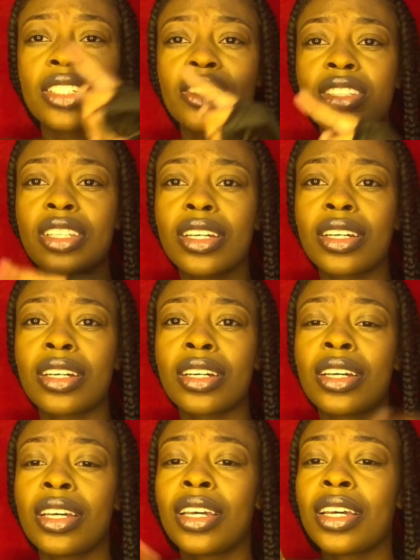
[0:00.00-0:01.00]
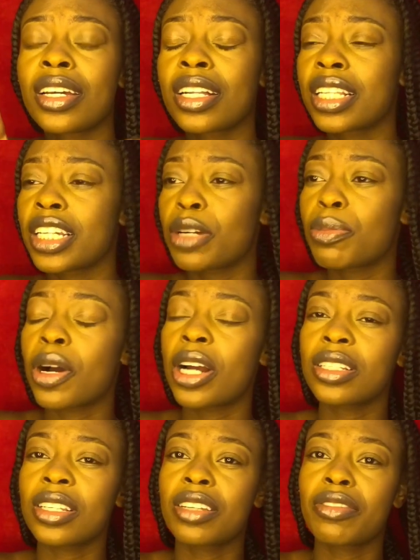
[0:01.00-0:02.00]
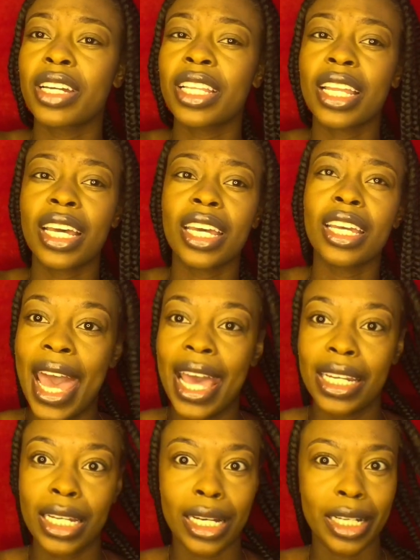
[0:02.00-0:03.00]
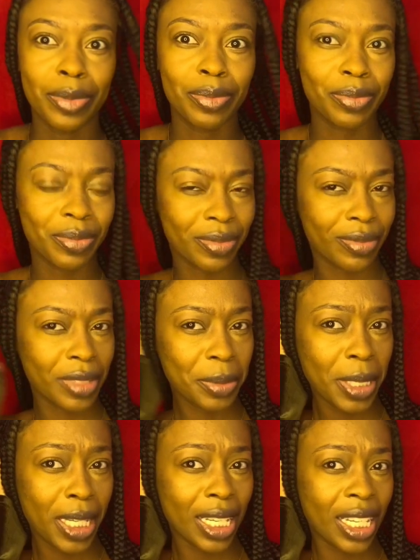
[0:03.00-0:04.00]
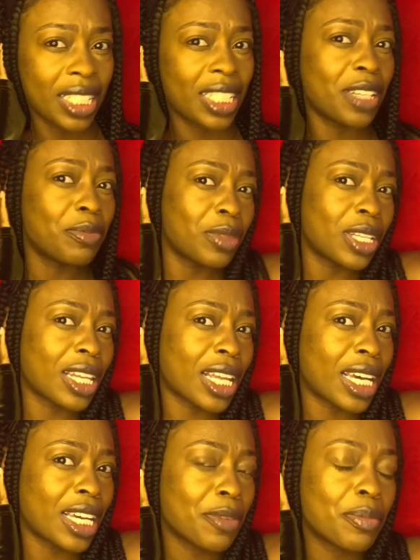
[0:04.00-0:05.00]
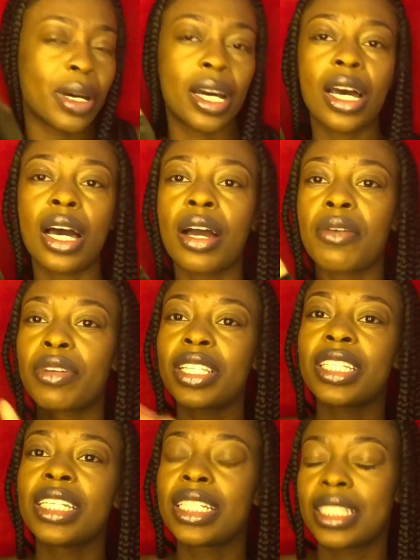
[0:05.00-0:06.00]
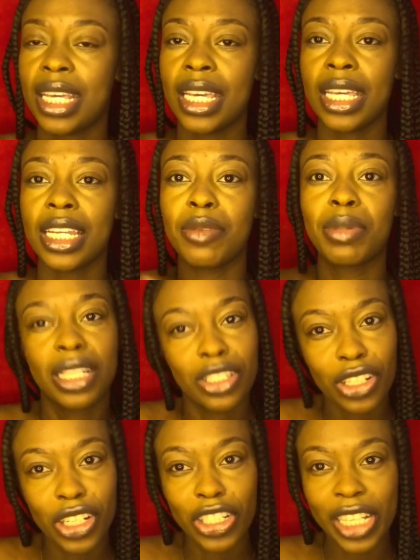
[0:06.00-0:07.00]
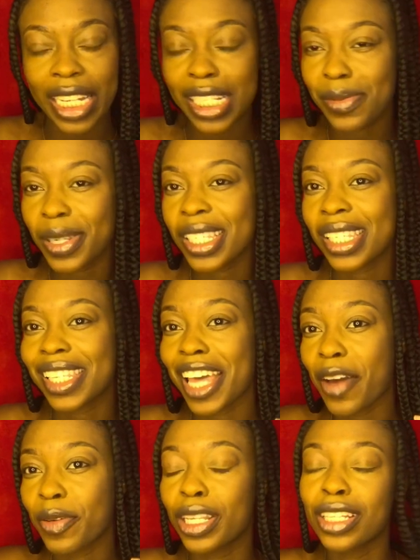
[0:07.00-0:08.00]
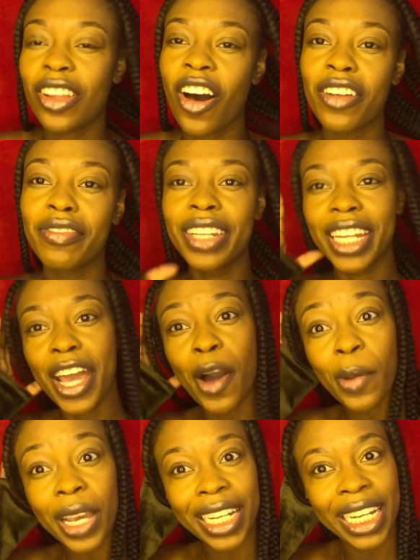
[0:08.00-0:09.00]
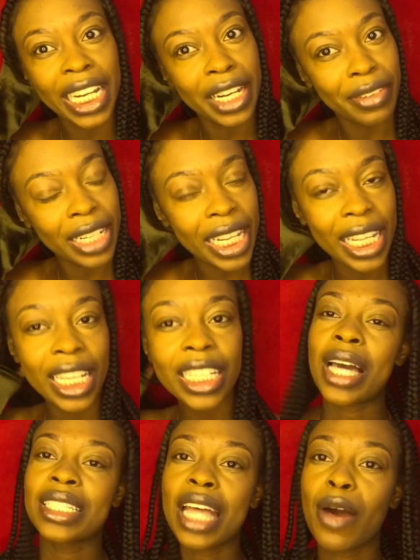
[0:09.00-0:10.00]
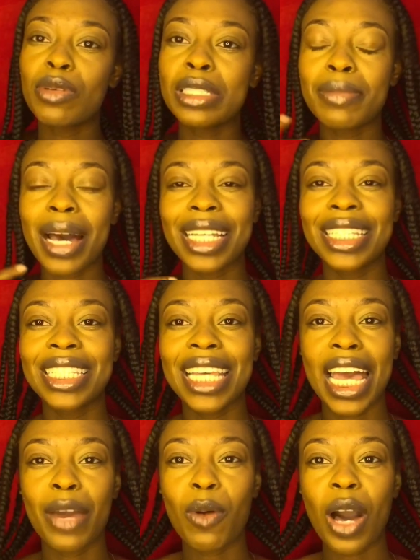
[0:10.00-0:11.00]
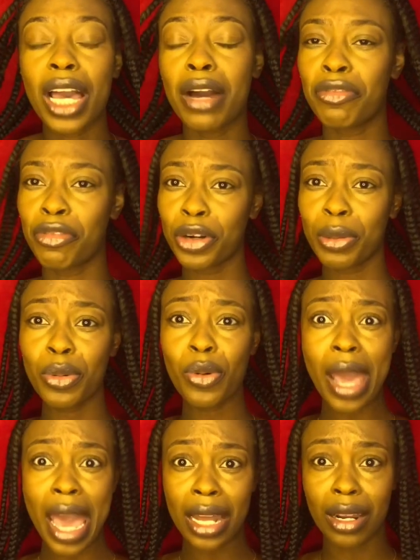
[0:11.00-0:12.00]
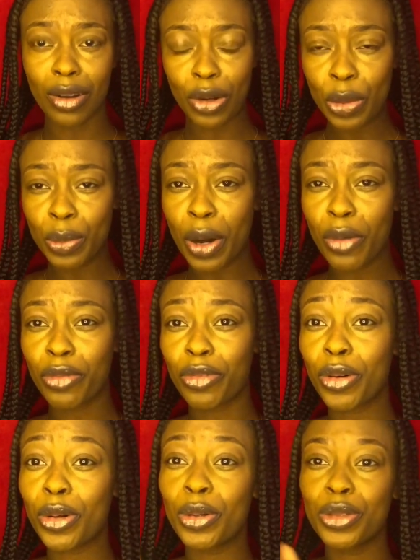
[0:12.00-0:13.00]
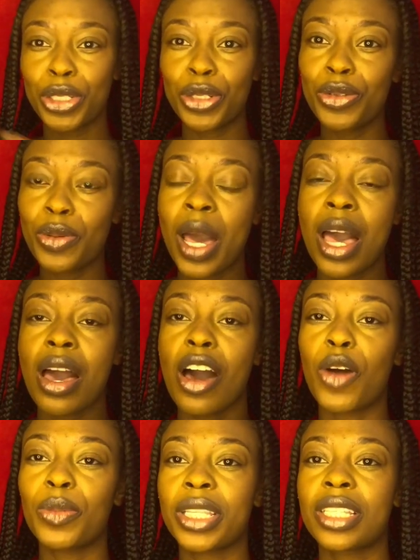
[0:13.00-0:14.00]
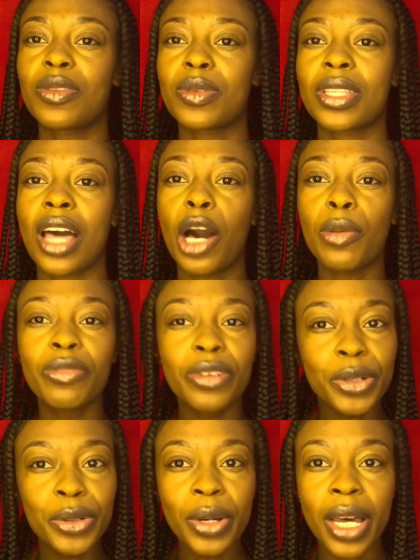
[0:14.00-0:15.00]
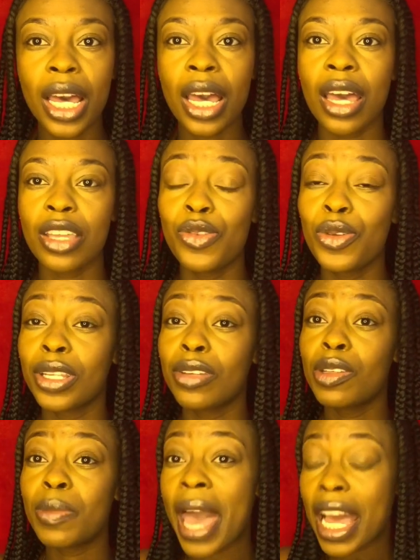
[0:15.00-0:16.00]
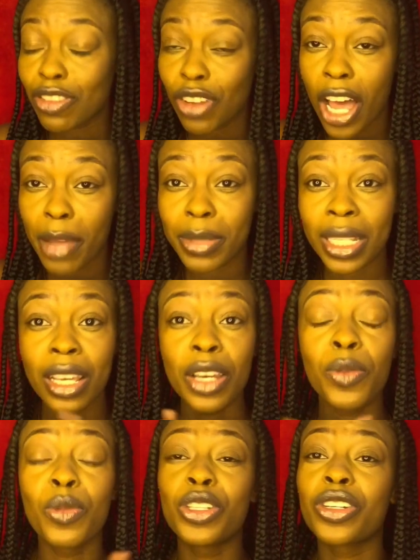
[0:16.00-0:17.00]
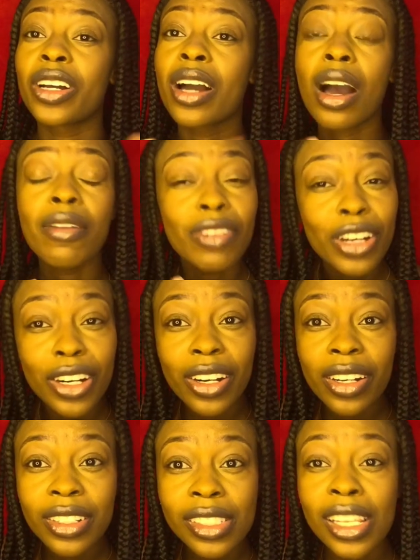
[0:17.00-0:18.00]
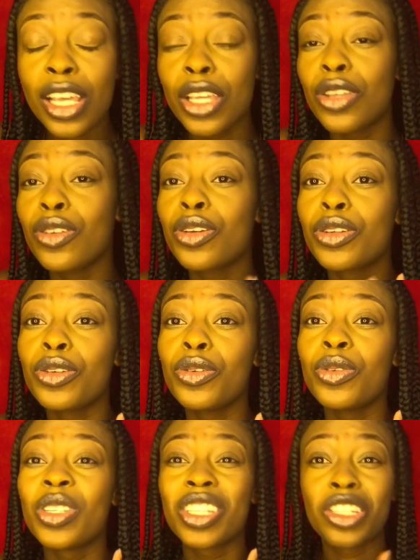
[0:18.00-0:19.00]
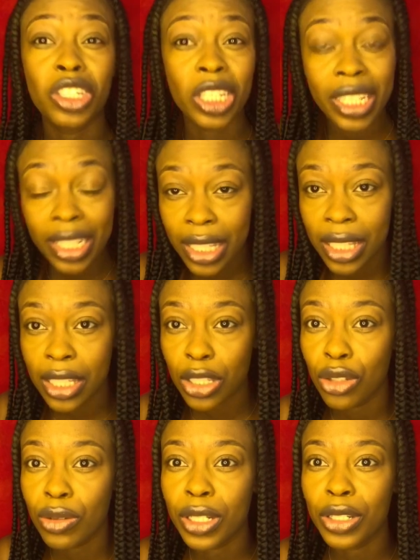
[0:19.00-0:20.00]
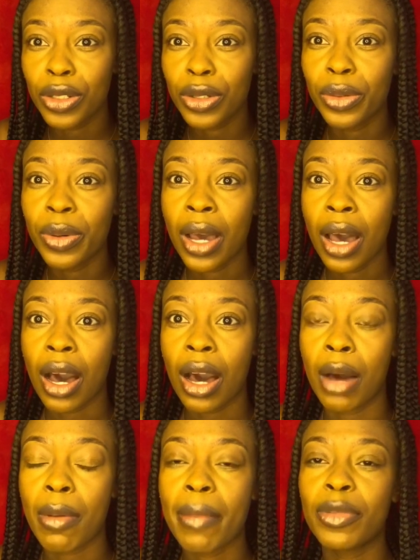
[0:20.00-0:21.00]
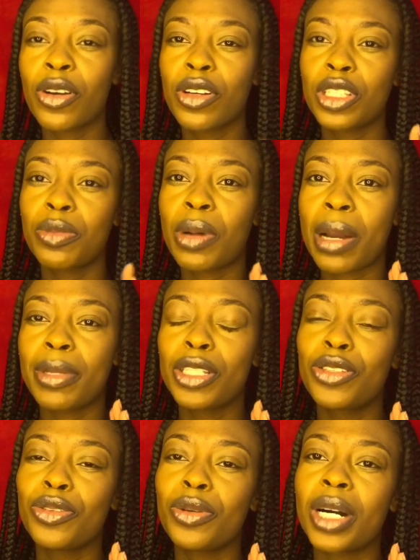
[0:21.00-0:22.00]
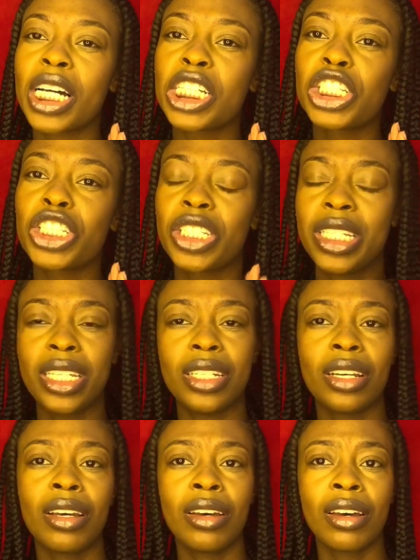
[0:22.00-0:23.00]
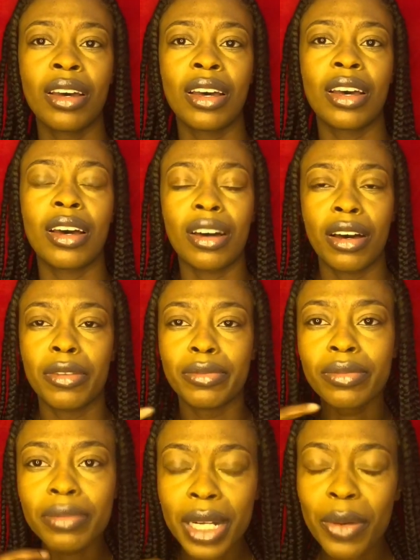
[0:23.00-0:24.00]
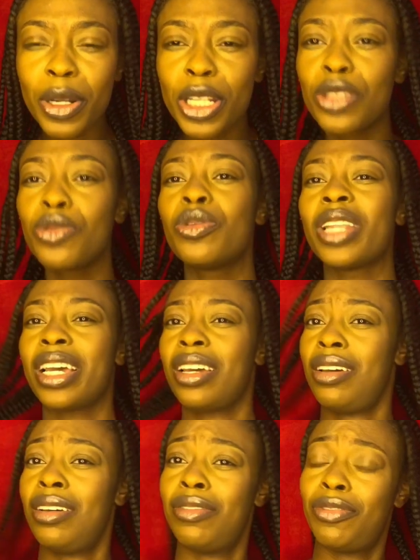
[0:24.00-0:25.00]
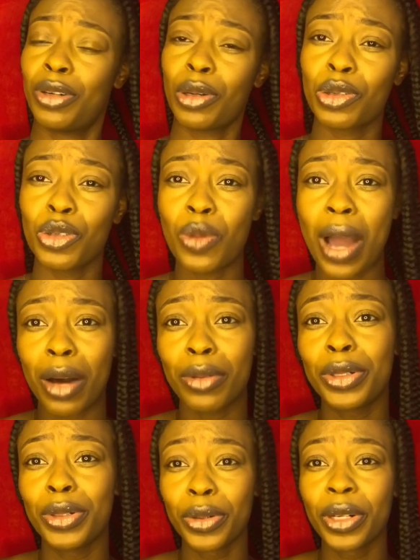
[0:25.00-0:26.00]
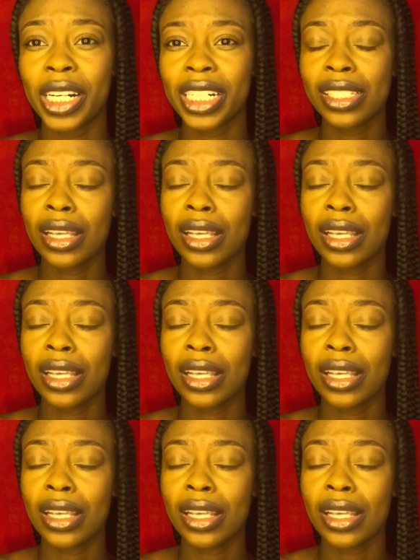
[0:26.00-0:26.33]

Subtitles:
the clear parts of the ring light, and I mean, it dimmed the light, but I really didn't take any pictures. I just wanted to see how it looked on video, and here it is. That was my DIY affordable at-home photo shoot. I hope that this was helpful. You can use backdrops with your covers. You can use sheets. You can do, I'm going to probably do a sheet, but I want to do like a photo shoot outdoors,